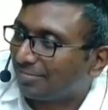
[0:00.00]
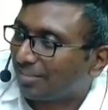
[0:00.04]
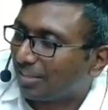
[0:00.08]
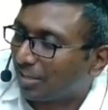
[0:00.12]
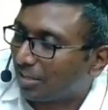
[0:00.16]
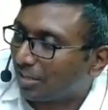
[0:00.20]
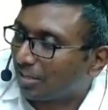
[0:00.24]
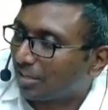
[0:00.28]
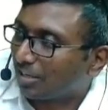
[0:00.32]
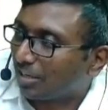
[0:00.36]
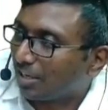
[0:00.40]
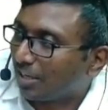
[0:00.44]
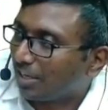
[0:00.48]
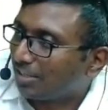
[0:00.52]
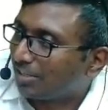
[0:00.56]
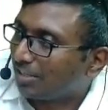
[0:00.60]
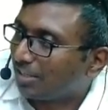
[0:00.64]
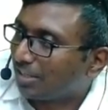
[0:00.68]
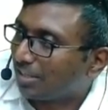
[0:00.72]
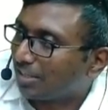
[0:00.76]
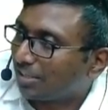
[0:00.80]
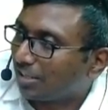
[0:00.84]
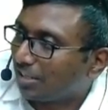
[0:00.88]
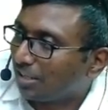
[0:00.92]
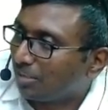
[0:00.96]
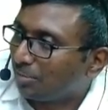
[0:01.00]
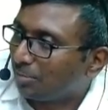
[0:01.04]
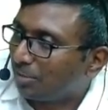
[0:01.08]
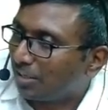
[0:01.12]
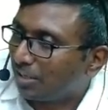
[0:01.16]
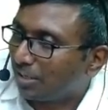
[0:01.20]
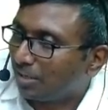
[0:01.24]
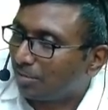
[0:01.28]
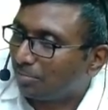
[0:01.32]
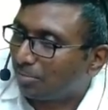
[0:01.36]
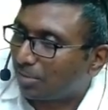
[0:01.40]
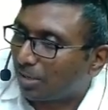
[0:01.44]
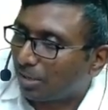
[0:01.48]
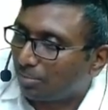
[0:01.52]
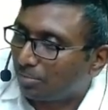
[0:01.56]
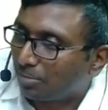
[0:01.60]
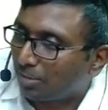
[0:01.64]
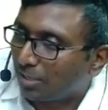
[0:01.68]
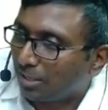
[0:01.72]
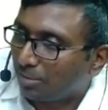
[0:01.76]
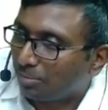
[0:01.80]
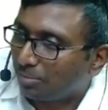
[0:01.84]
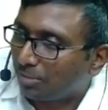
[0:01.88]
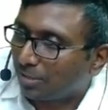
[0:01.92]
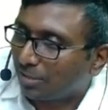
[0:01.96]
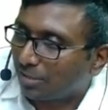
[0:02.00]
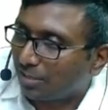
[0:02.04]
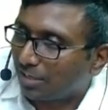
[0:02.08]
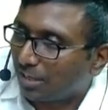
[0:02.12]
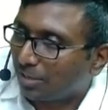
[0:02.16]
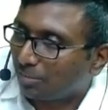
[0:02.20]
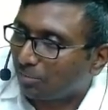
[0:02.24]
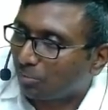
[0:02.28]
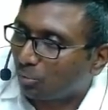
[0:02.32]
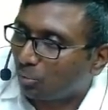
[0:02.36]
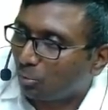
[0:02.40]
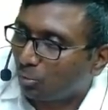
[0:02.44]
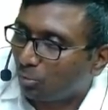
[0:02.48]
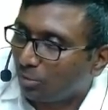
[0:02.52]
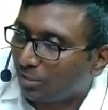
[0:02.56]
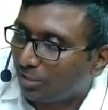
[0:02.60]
Correct. I say study material properly padke I am guru